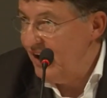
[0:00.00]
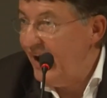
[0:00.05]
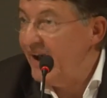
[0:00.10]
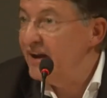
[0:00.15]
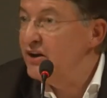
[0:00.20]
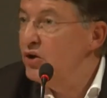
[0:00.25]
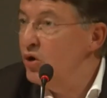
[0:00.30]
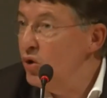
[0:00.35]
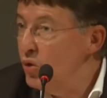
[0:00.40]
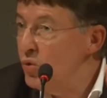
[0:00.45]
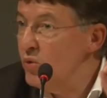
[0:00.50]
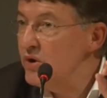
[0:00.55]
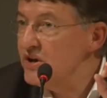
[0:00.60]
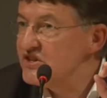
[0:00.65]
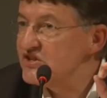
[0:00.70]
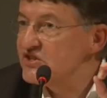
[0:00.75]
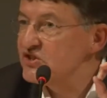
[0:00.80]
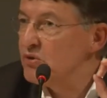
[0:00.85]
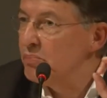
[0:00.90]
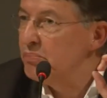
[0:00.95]
And who
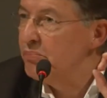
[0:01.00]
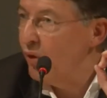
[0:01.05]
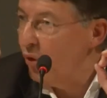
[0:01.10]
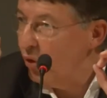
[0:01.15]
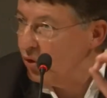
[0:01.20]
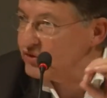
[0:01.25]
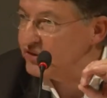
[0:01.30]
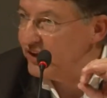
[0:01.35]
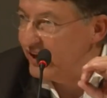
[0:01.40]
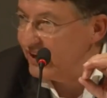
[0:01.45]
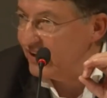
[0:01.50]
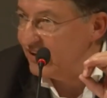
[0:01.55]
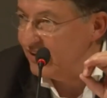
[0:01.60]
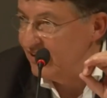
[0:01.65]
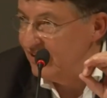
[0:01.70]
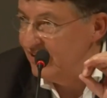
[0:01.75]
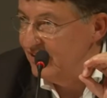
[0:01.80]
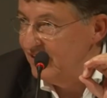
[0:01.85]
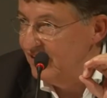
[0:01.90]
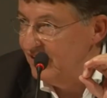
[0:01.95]
is supporting
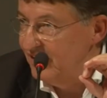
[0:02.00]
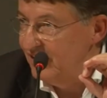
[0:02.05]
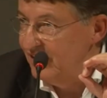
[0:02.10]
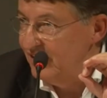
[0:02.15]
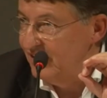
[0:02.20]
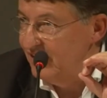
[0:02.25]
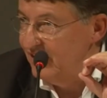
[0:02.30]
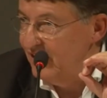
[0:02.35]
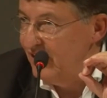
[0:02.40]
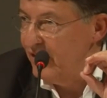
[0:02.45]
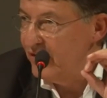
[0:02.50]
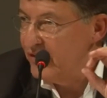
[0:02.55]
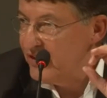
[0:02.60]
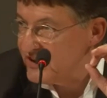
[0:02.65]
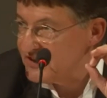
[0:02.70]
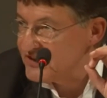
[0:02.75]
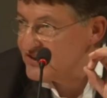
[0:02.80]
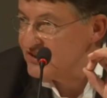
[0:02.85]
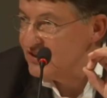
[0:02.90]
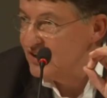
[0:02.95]

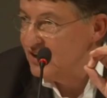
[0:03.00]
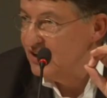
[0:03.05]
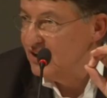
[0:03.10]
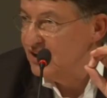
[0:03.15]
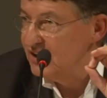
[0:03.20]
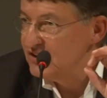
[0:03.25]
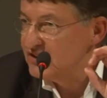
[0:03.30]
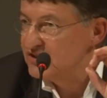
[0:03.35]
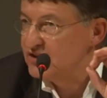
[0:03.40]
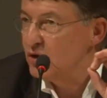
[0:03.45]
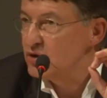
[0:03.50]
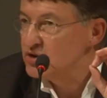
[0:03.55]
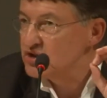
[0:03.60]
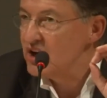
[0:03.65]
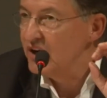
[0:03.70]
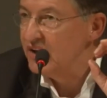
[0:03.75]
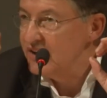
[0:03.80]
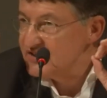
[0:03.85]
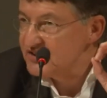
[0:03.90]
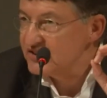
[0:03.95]
this
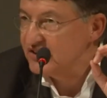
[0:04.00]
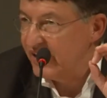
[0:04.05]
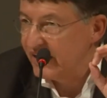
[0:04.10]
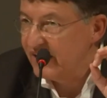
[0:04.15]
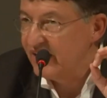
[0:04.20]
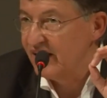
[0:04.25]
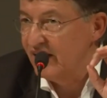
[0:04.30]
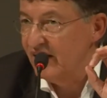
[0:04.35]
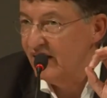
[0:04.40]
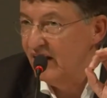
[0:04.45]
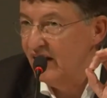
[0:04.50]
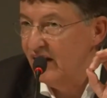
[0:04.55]
socialistic